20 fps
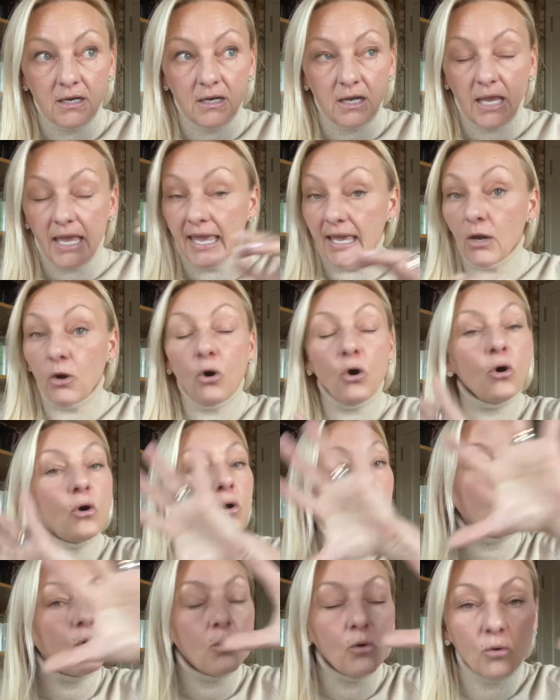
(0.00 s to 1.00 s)
a
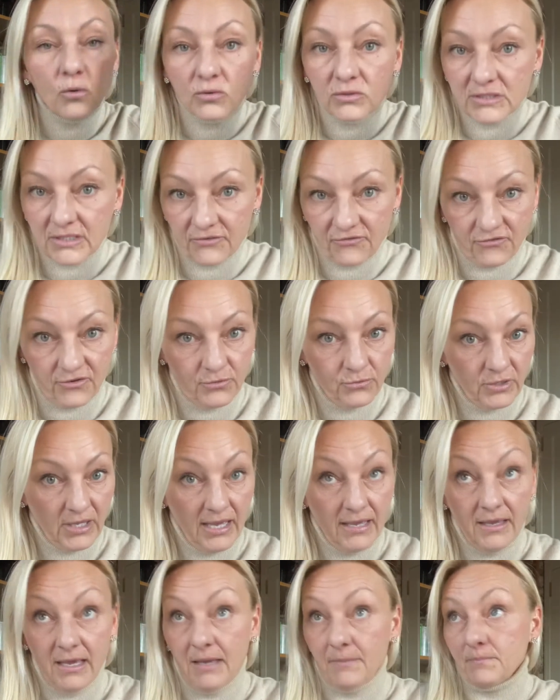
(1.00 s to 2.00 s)
whole different,
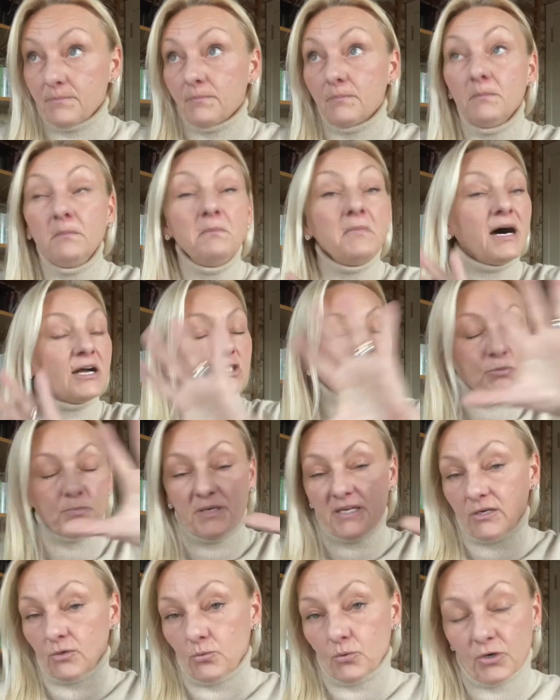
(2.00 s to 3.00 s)
a much
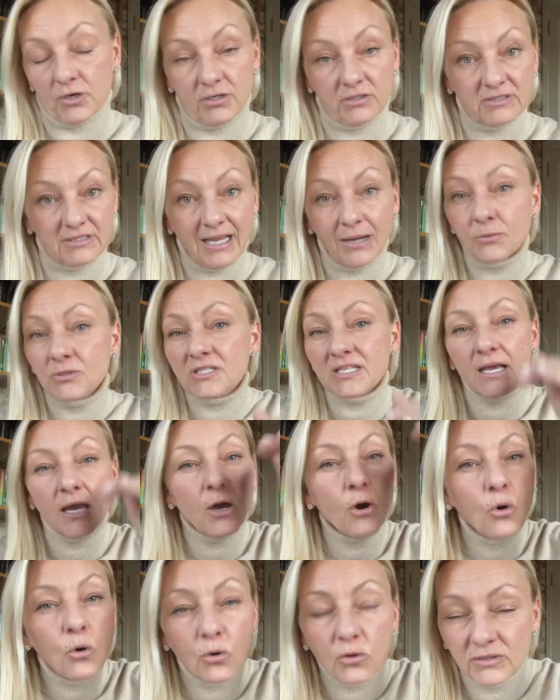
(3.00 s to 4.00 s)
bigger world. That was a
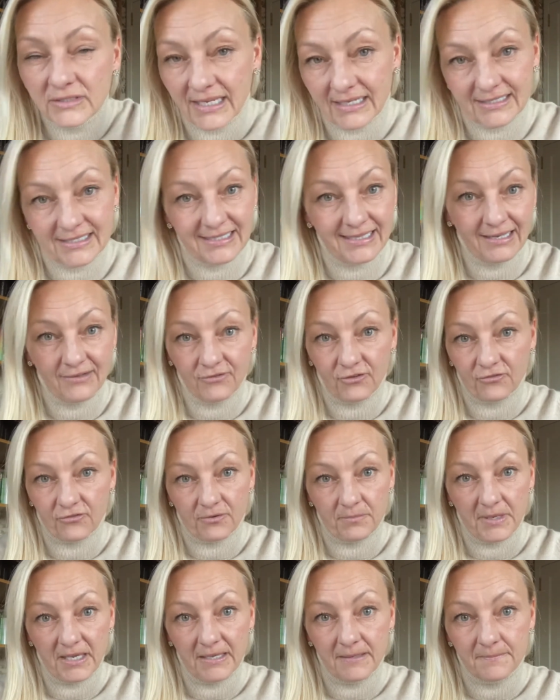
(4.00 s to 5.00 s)
whole next level for
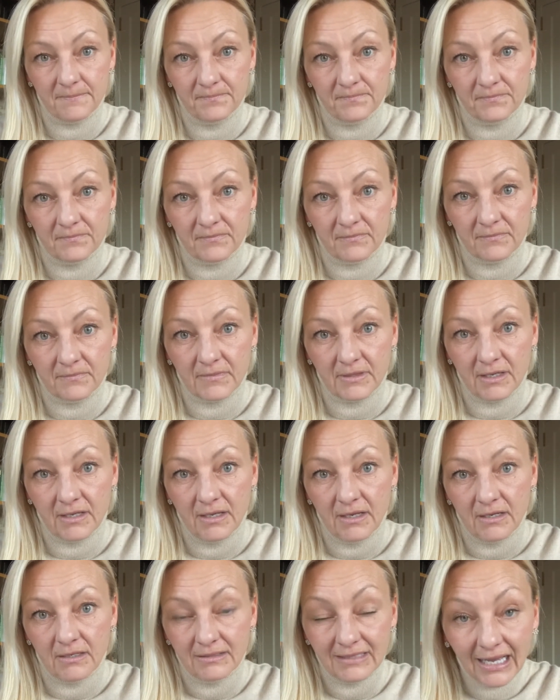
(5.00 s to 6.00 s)
me.
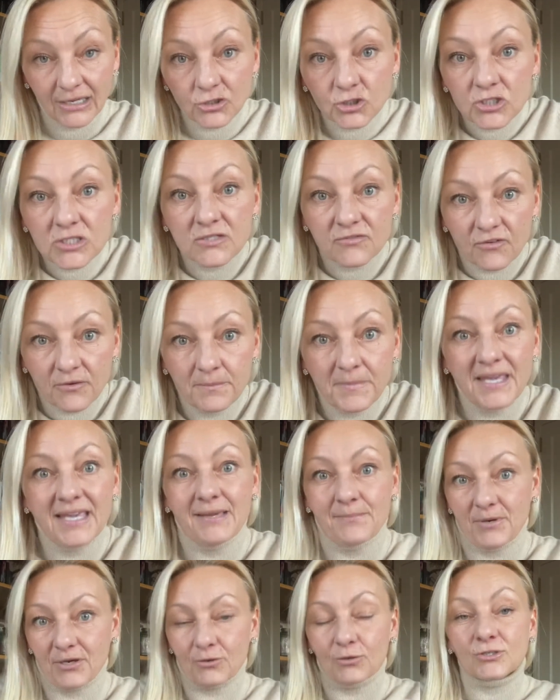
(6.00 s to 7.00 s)
Not just for me,
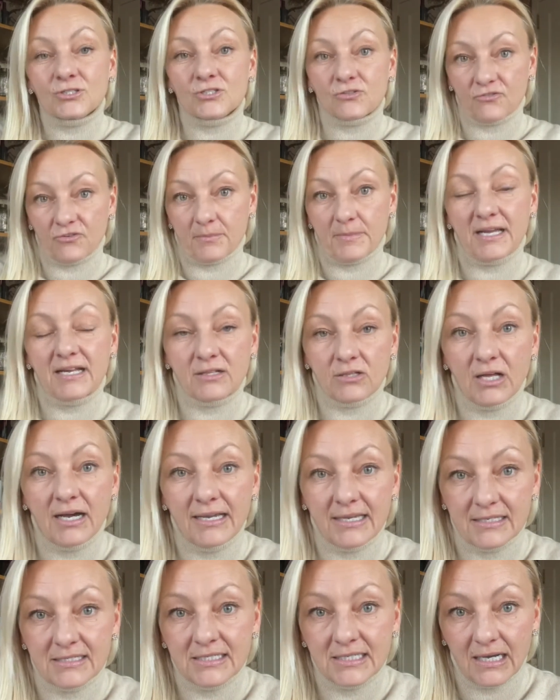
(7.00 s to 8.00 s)
but also for my
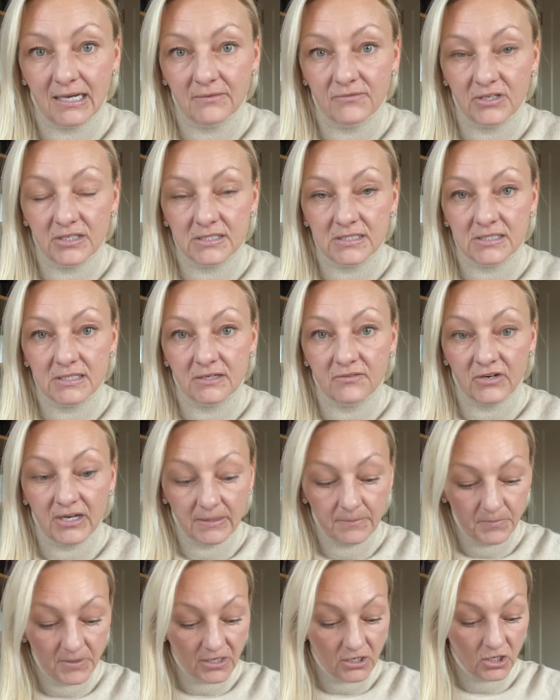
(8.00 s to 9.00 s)
clients, obviously,
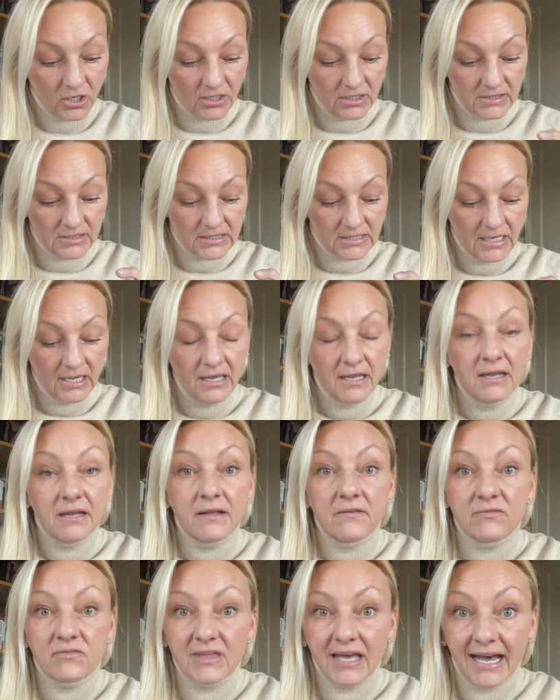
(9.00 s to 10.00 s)
right? Because
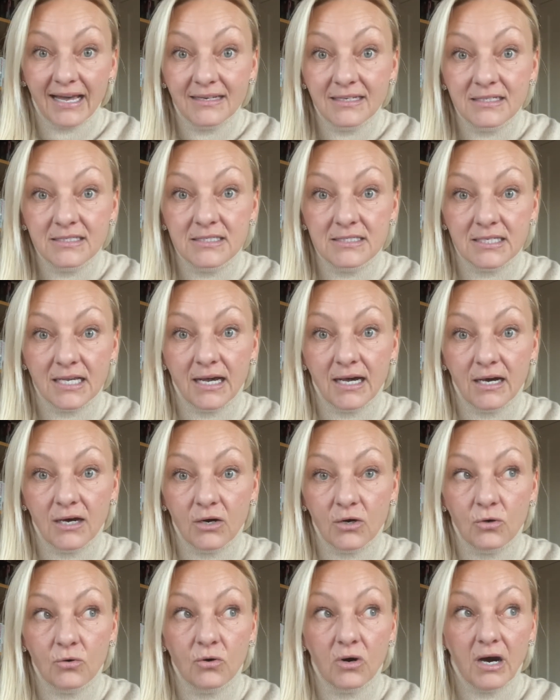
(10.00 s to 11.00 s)
that is
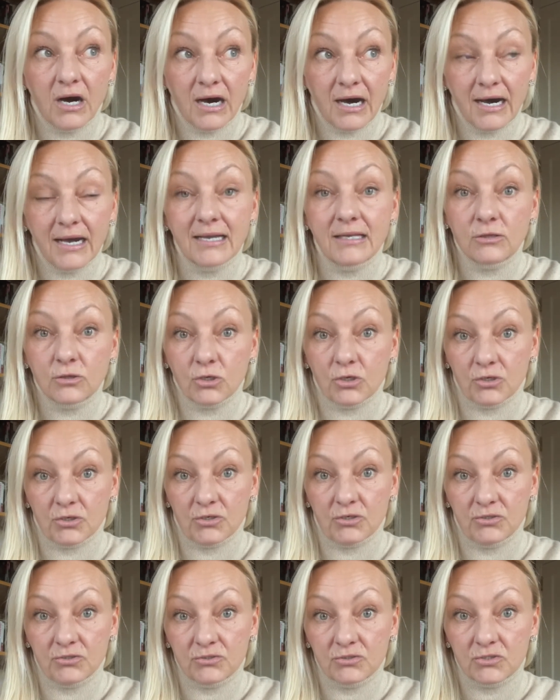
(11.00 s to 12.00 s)
how I
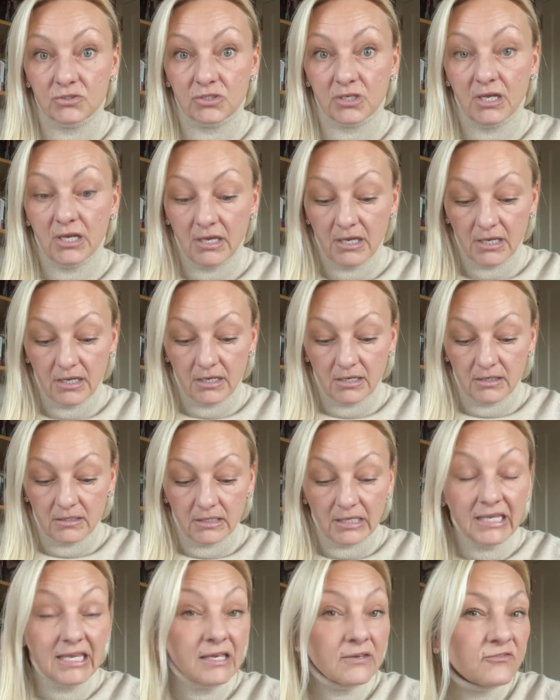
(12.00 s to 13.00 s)
learned,
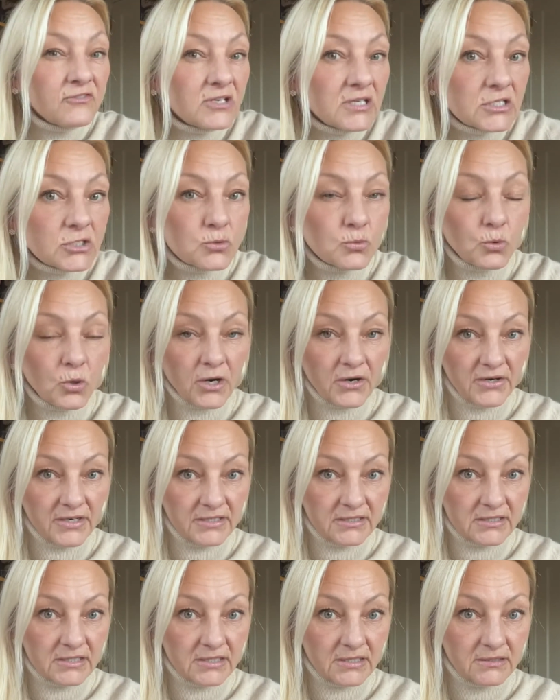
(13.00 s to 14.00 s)
if it is
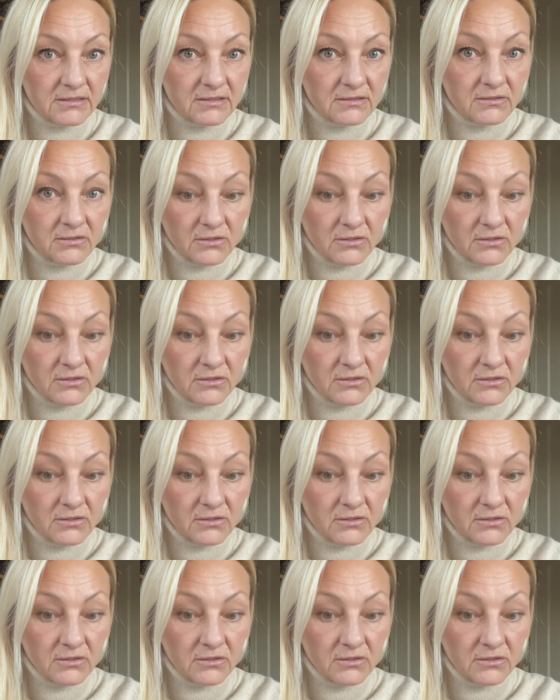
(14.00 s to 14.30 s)
warranted,